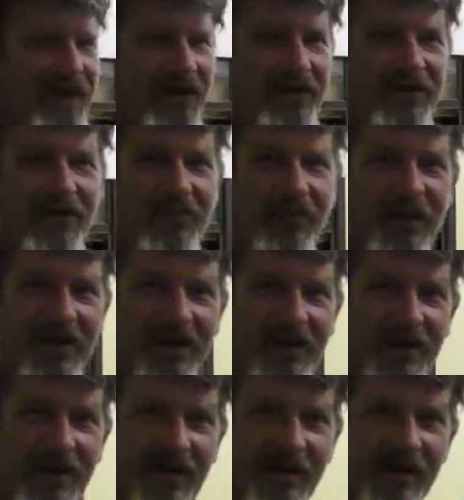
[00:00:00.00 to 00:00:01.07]
under the bed.
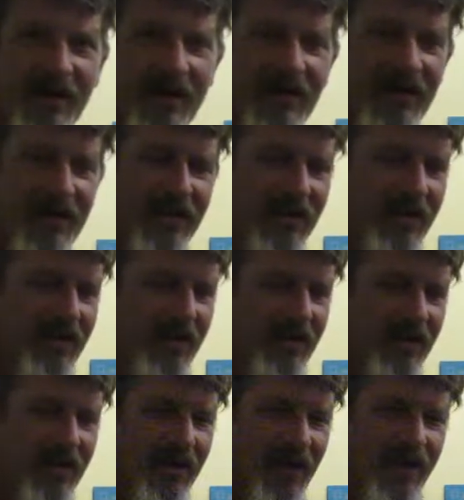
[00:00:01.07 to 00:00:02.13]

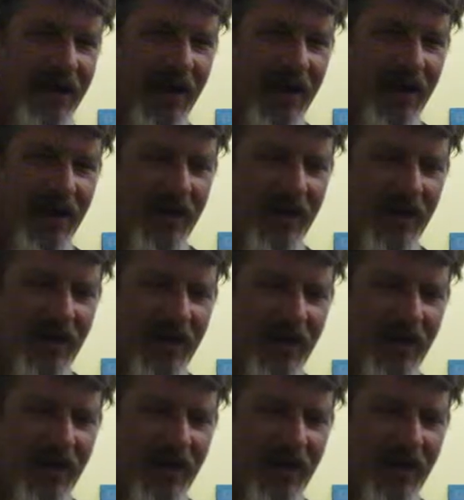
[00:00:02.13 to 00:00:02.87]
Okay,